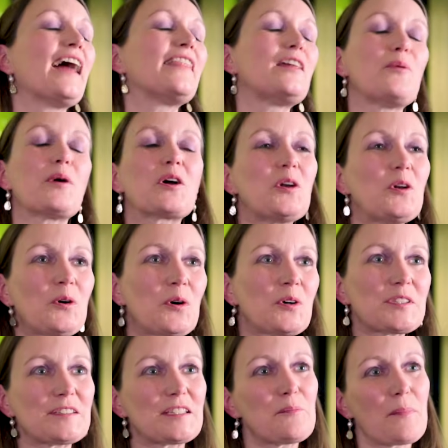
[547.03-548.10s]
There were
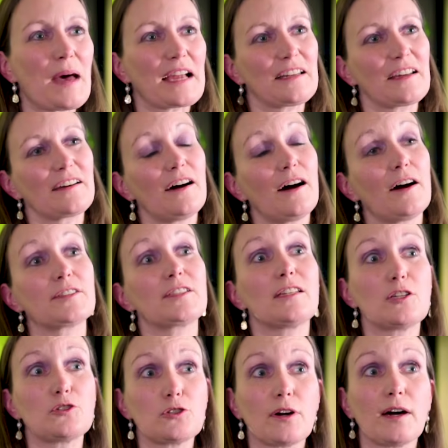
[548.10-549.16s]
clauses in Magna Carta
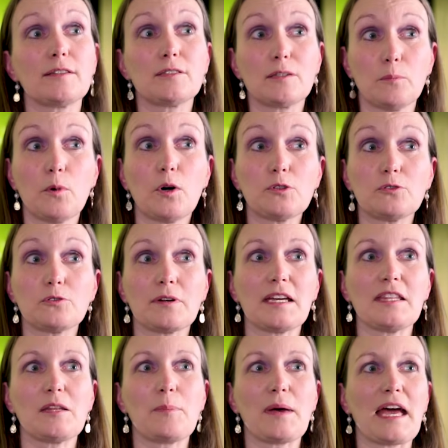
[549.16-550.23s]
that tried to
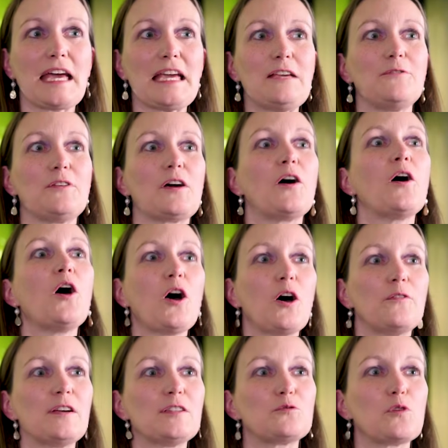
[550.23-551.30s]
moderate the behaviour
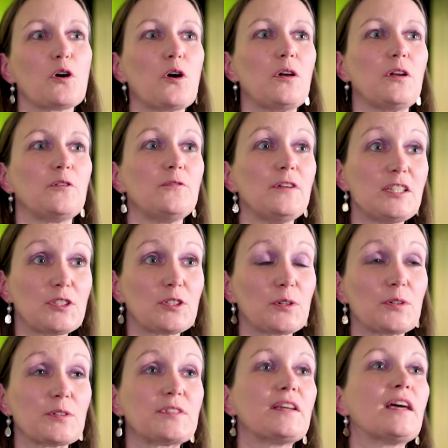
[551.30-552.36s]
of his royal
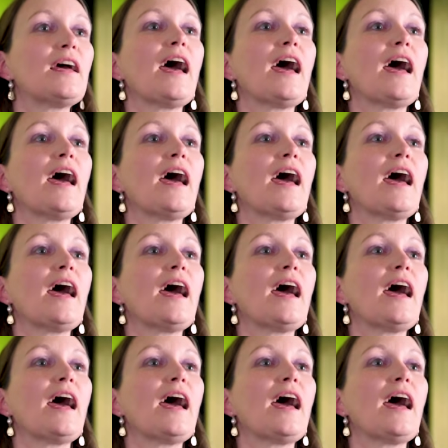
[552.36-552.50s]
officials